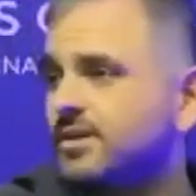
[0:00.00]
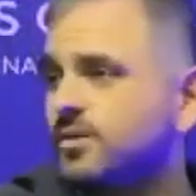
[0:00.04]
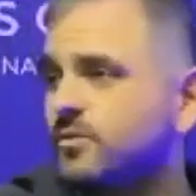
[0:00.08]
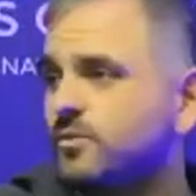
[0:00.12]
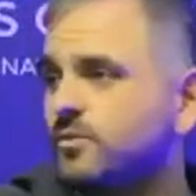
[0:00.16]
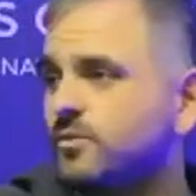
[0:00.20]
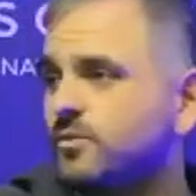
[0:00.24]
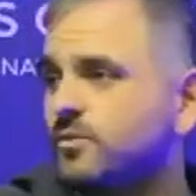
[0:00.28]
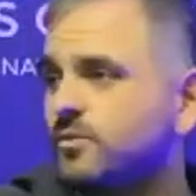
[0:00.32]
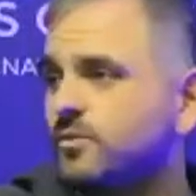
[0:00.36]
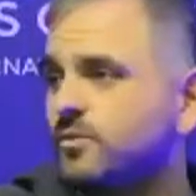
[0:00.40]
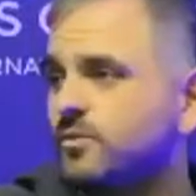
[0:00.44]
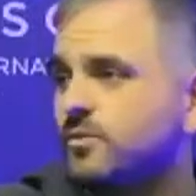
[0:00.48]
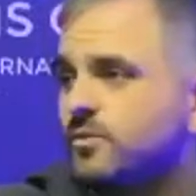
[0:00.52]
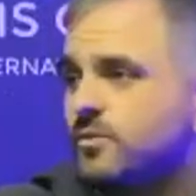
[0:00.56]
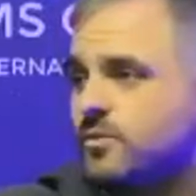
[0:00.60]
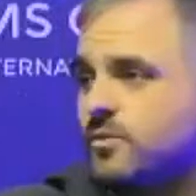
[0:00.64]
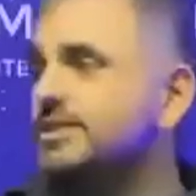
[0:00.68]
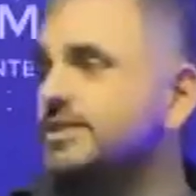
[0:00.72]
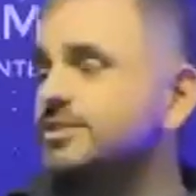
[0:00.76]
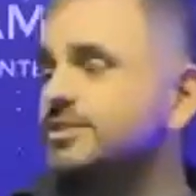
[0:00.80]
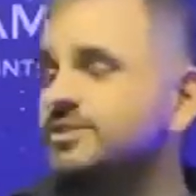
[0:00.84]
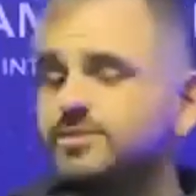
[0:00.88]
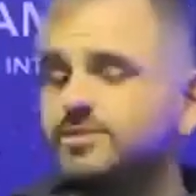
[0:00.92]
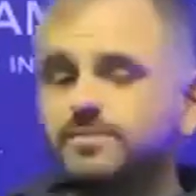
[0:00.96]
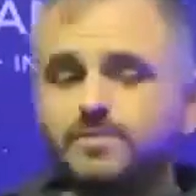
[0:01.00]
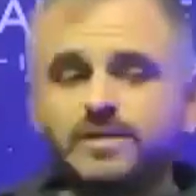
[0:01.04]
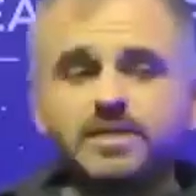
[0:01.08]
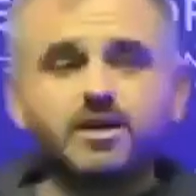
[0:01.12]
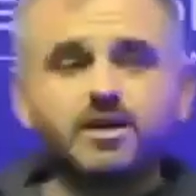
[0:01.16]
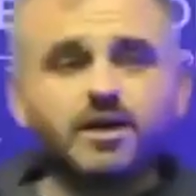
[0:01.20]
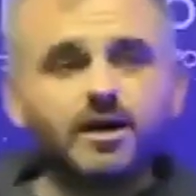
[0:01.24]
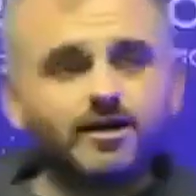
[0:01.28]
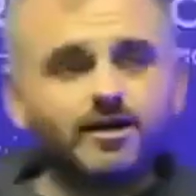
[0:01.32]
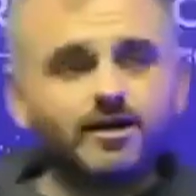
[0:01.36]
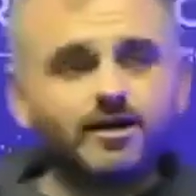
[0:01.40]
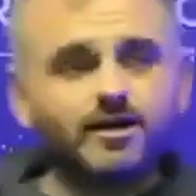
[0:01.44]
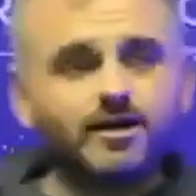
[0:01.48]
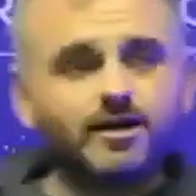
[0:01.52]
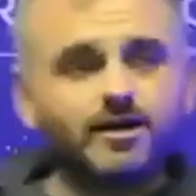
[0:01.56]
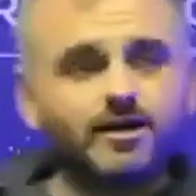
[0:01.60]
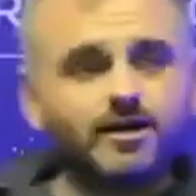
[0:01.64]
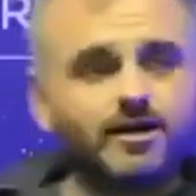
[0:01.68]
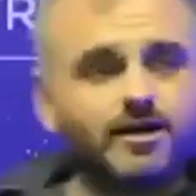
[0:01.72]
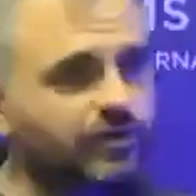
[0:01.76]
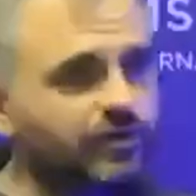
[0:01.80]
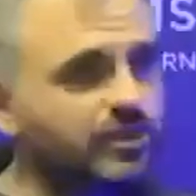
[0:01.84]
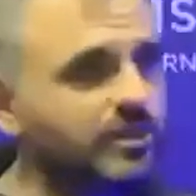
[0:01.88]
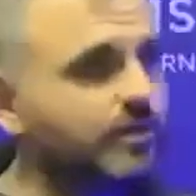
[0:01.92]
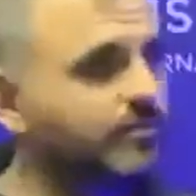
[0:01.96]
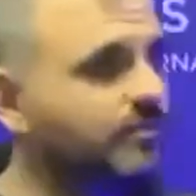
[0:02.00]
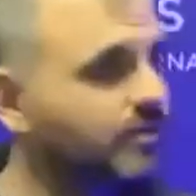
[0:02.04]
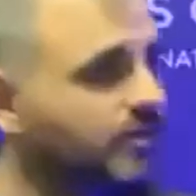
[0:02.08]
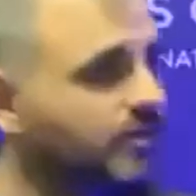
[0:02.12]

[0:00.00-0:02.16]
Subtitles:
We really should be comfortable with the book of